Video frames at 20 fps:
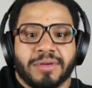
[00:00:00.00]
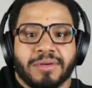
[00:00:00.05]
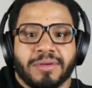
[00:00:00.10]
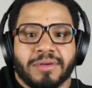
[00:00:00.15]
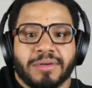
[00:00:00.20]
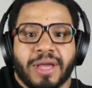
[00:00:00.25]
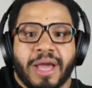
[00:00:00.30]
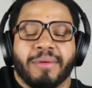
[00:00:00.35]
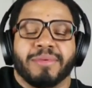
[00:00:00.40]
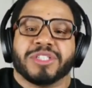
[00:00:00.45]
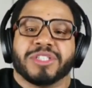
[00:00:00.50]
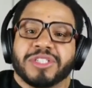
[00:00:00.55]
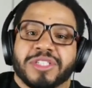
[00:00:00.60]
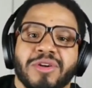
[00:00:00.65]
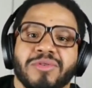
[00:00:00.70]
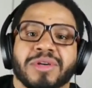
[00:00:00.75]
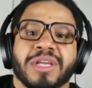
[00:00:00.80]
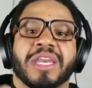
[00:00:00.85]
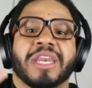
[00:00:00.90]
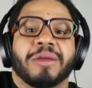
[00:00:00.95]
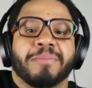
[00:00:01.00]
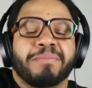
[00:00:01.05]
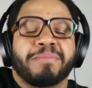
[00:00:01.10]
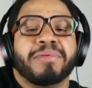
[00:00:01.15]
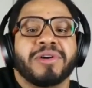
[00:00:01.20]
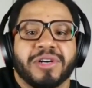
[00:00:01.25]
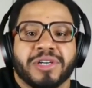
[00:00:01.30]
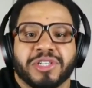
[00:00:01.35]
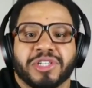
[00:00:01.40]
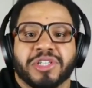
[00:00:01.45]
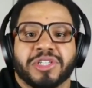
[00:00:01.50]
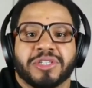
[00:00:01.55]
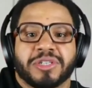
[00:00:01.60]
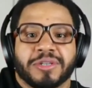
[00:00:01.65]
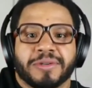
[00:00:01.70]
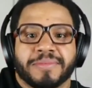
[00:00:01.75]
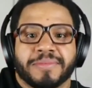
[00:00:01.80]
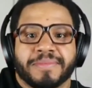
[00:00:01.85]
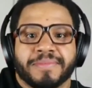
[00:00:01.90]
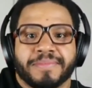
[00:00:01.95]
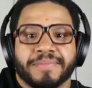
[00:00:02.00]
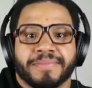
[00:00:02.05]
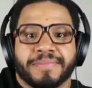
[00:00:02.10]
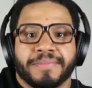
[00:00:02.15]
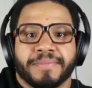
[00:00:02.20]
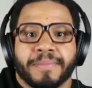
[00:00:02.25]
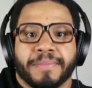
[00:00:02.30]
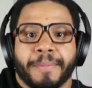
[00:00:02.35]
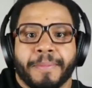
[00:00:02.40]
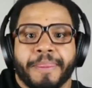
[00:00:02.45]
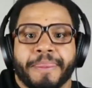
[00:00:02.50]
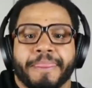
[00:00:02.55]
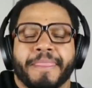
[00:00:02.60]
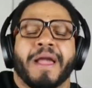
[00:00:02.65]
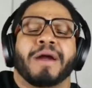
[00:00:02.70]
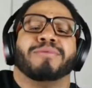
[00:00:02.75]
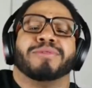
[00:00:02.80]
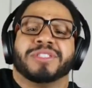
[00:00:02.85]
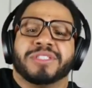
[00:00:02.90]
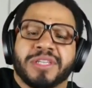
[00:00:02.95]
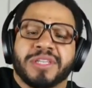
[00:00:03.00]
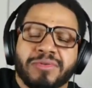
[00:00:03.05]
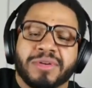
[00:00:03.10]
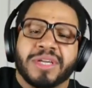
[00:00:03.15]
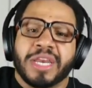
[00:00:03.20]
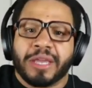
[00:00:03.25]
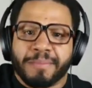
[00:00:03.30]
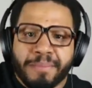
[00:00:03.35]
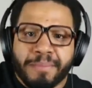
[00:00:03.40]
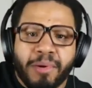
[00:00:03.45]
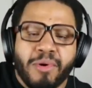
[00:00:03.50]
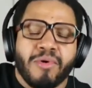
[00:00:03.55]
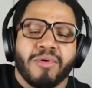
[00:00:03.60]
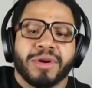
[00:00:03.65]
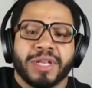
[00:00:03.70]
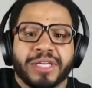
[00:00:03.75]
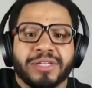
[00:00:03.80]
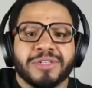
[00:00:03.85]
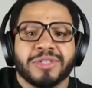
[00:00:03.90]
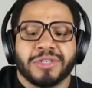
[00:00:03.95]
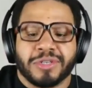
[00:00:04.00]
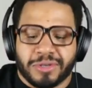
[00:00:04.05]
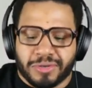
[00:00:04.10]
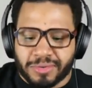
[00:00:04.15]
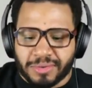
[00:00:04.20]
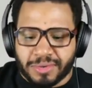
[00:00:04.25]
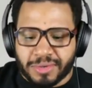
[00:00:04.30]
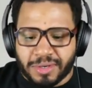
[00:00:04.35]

I was still getting pushed. I was still getting poured into